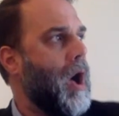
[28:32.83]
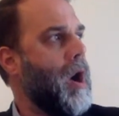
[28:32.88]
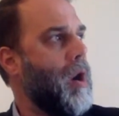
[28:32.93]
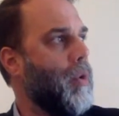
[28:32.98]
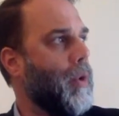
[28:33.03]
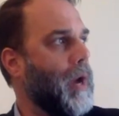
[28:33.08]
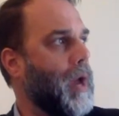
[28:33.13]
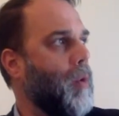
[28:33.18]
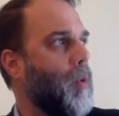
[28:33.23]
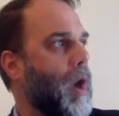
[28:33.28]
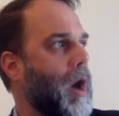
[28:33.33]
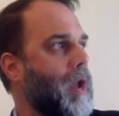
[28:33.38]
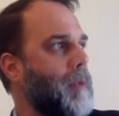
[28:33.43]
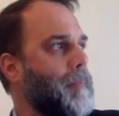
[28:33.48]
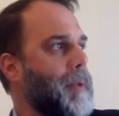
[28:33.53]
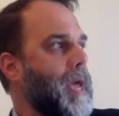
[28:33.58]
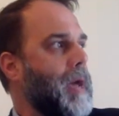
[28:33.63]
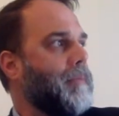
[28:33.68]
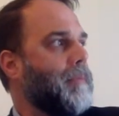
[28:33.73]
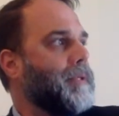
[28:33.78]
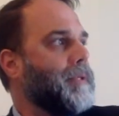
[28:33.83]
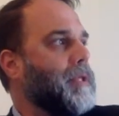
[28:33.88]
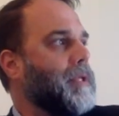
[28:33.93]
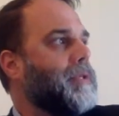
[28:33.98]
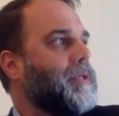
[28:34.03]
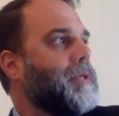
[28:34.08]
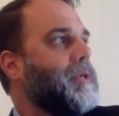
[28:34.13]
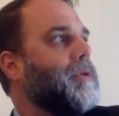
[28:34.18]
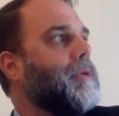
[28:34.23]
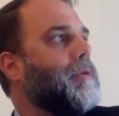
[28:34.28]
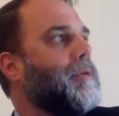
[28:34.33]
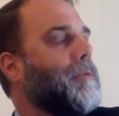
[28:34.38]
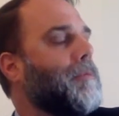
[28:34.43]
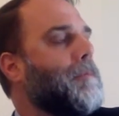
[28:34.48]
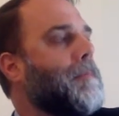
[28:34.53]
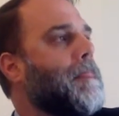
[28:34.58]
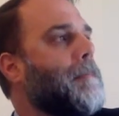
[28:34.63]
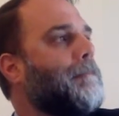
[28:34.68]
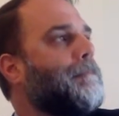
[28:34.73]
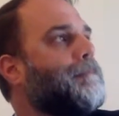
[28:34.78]
what I want to be able to do
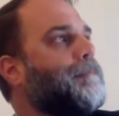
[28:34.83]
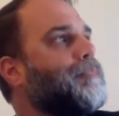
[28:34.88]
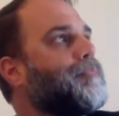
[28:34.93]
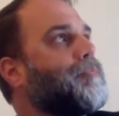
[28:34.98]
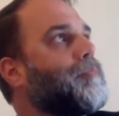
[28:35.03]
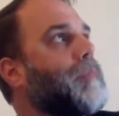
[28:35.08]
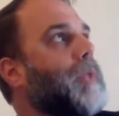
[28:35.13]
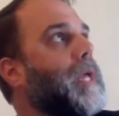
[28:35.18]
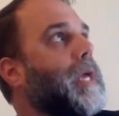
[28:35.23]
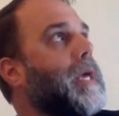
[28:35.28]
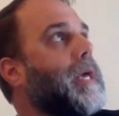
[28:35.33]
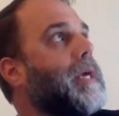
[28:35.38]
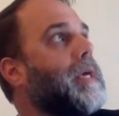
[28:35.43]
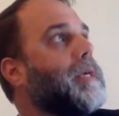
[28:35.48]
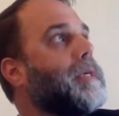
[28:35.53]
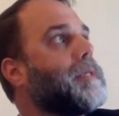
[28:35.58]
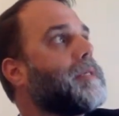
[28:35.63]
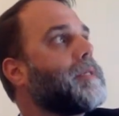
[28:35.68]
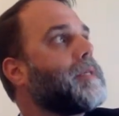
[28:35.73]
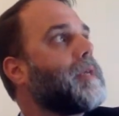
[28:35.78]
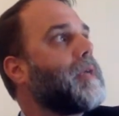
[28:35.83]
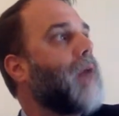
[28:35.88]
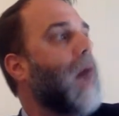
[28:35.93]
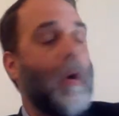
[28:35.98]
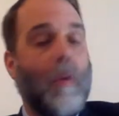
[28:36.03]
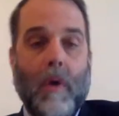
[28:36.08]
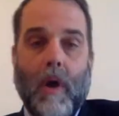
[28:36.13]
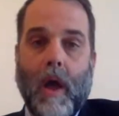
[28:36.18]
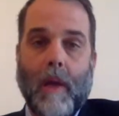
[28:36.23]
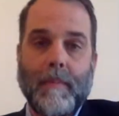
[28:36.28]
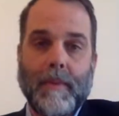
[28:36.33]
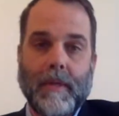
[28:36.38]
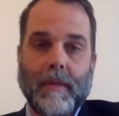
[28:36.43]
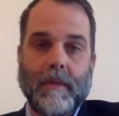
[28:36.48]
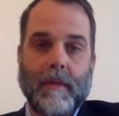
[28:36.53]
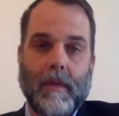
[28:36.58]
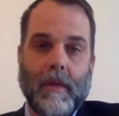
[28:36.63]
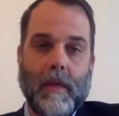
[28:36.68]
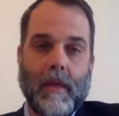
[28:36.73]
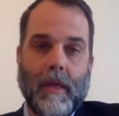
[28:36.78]
is I, I
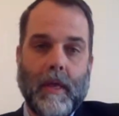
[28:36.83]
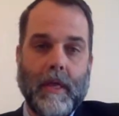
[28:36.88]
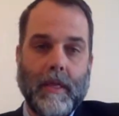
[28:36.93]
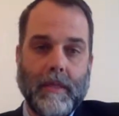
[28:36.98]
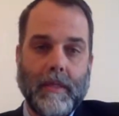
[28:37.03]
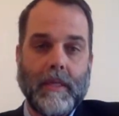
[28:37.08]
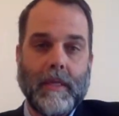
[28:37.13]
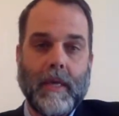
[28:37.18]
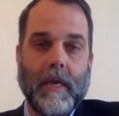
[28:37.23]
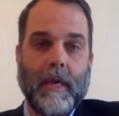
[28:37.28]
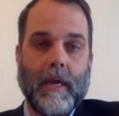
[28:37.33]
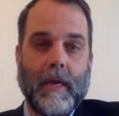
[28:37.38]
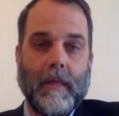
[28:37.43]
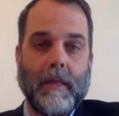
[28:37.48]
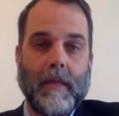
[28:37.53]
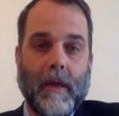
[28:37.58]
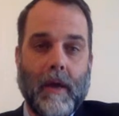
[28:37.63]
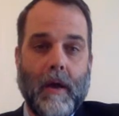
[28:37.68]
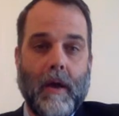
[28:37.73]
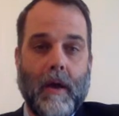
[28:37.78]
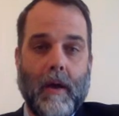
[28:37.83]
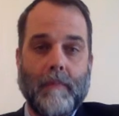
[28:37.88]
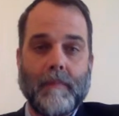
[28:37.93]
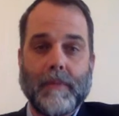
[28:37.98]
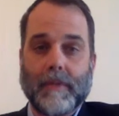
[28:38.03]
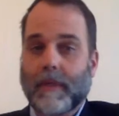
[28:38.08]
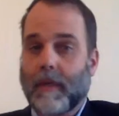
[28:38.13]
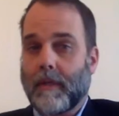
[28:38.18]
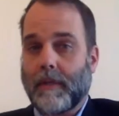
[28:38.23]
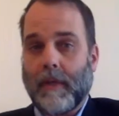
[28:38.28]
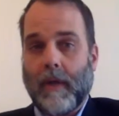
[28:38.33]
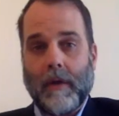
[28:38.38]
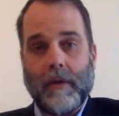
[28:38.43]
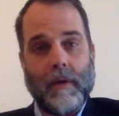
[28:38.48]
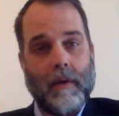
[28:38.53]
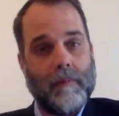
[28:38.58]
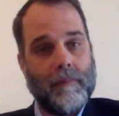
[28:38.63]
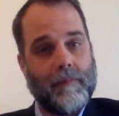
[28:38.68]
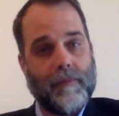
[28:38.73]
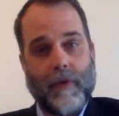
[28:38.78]
mean in the end I, am just going to tell
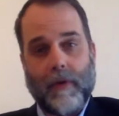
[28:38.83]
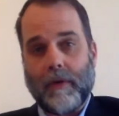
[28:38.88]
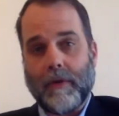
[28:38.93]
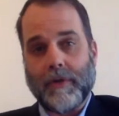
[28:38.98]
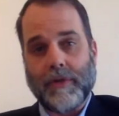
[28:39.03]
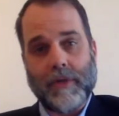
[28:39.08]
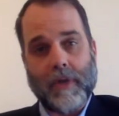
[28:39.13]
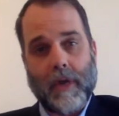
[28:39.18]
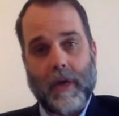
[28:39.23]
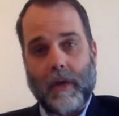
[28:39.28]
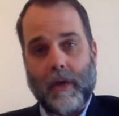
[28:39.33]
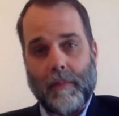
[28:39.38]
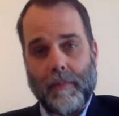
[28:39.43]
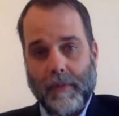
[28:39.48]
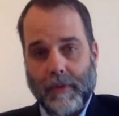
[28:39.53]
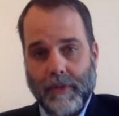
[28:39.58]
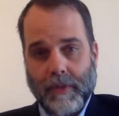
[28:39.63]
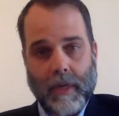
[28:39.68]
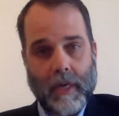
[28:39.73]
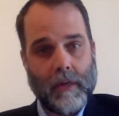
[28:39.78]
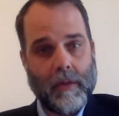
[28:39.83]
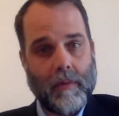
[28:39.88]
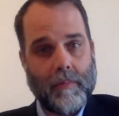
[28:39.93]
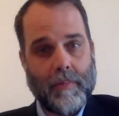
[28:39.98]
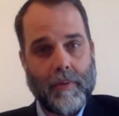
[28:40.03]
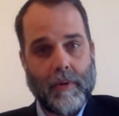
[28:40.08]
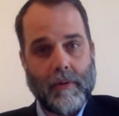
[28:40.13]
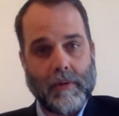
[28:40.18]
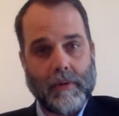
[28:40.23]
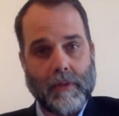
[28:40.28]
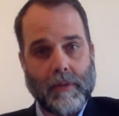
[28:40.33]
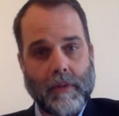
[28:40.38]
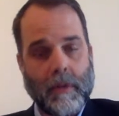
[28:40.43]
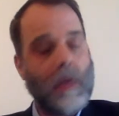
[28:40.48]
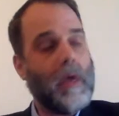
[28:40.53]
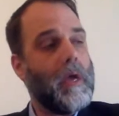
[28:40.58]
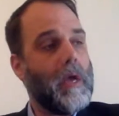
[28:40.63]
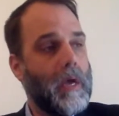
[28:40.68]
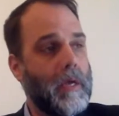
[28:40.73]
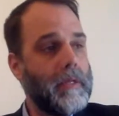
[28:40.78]
you i'm very shallow i'm a shallow person
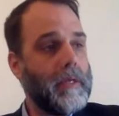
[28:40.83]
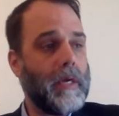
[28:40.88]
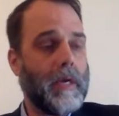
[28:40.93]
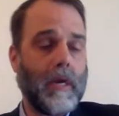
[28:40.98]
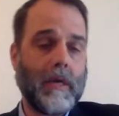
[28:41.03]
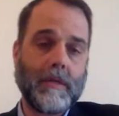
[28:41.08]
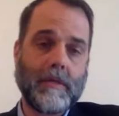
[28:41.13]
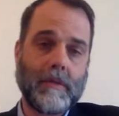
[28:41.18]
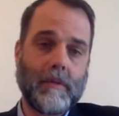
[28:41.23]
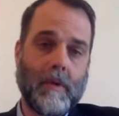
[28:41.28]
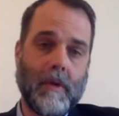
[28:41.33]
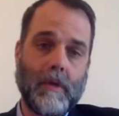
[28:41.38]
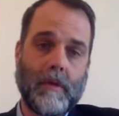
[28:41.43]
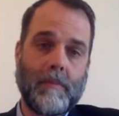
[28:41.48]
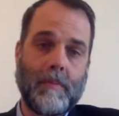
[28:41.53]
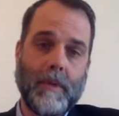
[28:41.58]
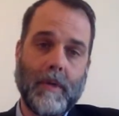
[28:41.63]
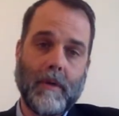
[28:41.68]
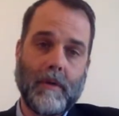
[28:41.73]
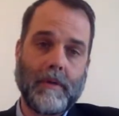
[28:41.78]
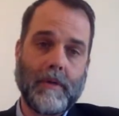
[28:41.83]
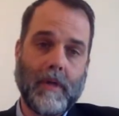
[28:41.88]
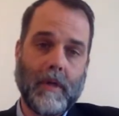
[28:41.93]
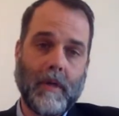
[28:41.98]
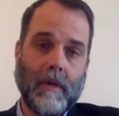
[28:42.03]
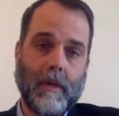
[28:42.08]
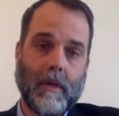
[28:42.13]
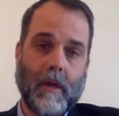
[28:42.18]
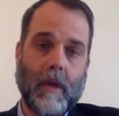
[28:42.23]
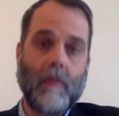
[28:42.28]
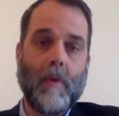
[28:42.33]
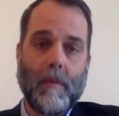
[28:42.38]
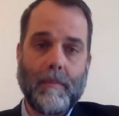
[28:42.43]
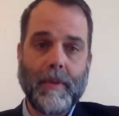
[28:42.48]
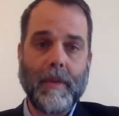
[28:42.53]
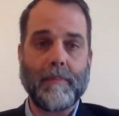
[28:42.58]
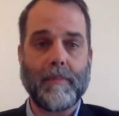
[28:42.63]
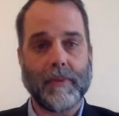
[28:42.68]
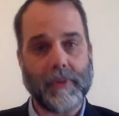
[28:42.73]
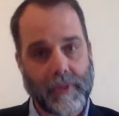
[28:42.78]
in the end i just want it to be entertaining i want
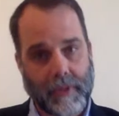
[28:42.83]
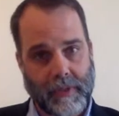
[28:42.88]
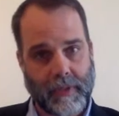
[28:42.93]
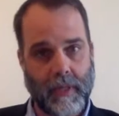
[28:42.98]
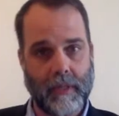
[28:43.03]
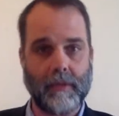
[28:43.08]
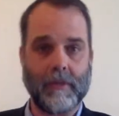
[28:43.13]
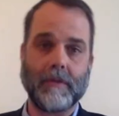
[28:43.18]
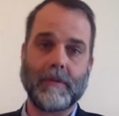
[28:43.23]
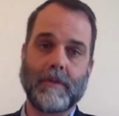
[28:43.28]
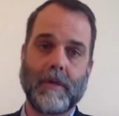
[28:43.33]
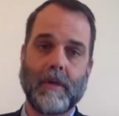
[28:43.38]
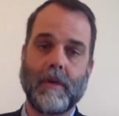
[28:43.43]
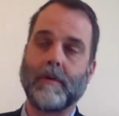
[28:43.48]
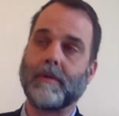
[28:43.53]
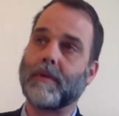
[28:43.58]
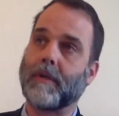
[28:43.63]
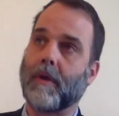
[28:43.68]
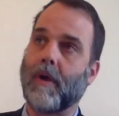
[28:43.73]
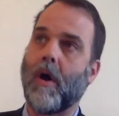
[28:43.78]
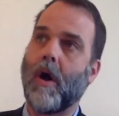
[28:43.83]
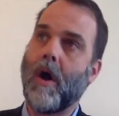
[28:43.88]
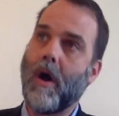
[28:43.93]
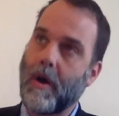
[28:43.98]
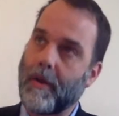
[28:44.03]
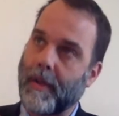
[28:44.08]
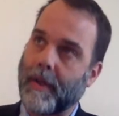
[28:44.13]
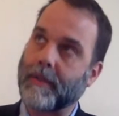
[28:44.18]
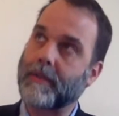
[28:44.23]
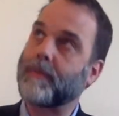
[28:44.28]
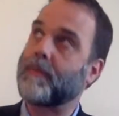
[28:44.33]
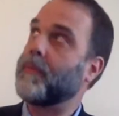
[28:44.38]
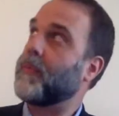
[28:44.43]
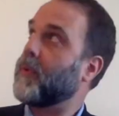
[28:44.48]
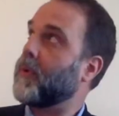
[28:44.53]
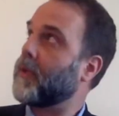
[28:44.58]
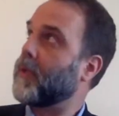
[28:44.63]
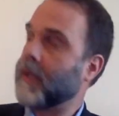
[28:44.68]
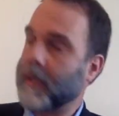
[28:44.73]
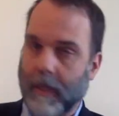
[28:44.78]
people to sit in those chairs and go oh that's
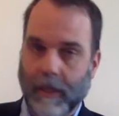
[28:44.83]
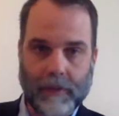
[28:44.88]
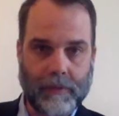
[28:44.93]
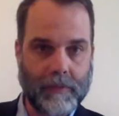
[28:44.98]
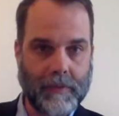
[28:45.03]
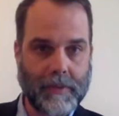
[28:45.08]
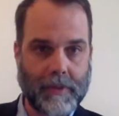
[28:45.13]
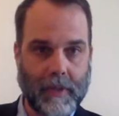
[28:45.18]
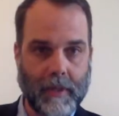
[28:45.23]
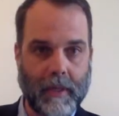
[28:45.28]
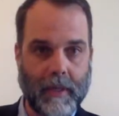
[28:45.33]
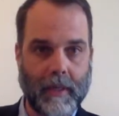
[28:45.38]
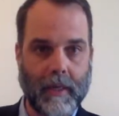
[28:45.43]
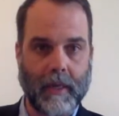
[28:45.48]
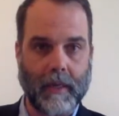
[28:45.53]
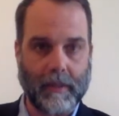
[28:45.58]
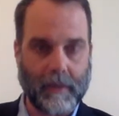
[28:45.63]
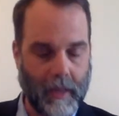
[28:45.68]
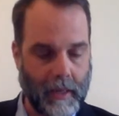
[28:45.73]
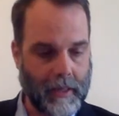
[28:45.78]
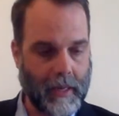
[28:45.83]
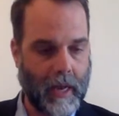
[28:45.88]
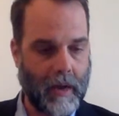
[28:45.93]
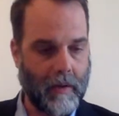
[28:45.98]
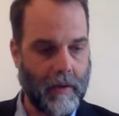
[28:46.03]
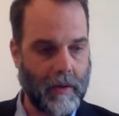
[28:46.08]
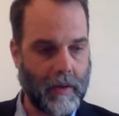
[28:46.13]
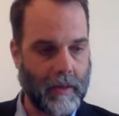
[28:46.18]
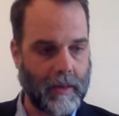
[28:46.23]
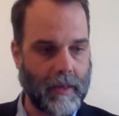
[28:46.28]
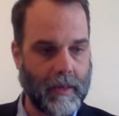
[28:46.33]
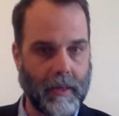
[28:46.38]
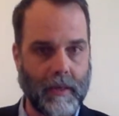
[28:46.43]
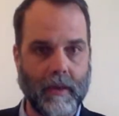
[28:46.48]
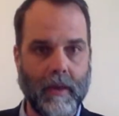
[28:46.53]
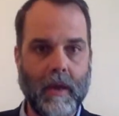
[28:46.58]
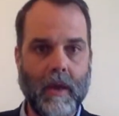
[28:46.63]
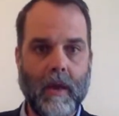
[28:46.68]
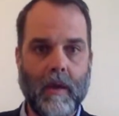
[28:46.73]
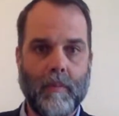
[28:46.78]
really interesting and i like how he,
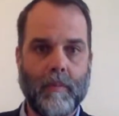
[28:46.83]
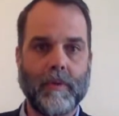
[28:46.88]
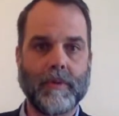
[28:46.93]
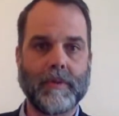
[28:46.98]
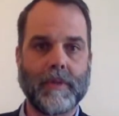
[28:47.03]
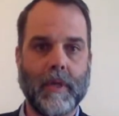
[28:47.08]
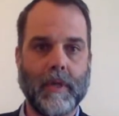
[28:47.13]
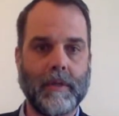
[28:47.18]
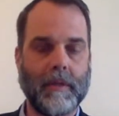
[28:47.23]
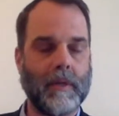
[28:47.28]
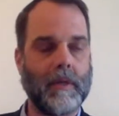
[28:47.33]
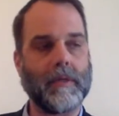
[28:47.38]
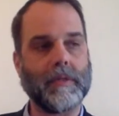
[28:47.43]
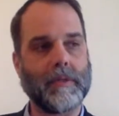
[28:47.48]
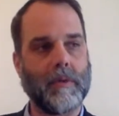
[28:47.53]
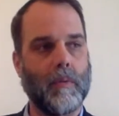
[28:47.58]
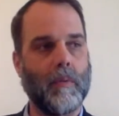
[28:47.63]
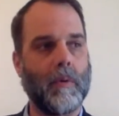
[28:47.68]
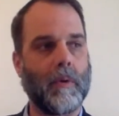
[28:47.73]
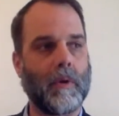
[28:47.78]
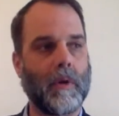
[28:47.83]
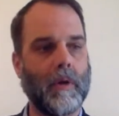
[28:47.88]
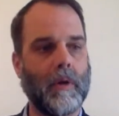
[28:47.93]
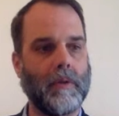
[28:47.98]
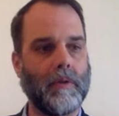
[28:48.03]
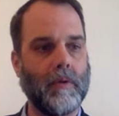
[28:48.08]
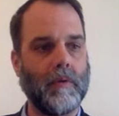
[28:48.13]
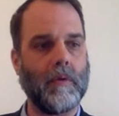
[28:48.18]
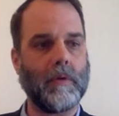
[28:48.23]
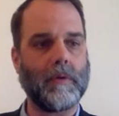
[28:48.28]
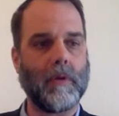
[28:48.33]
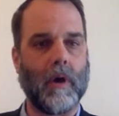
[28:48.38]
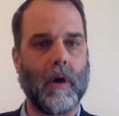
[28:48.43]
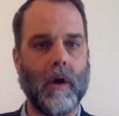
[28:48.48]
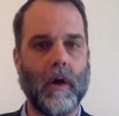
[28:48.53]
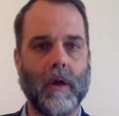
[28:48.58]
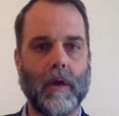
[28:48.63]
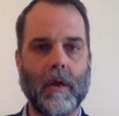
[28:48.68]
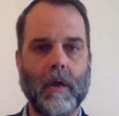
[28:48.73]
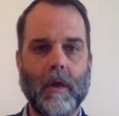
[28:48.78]
he presented it so we're going to do a
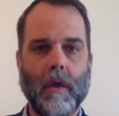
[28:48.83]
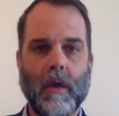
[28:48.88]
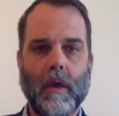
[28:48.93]
talk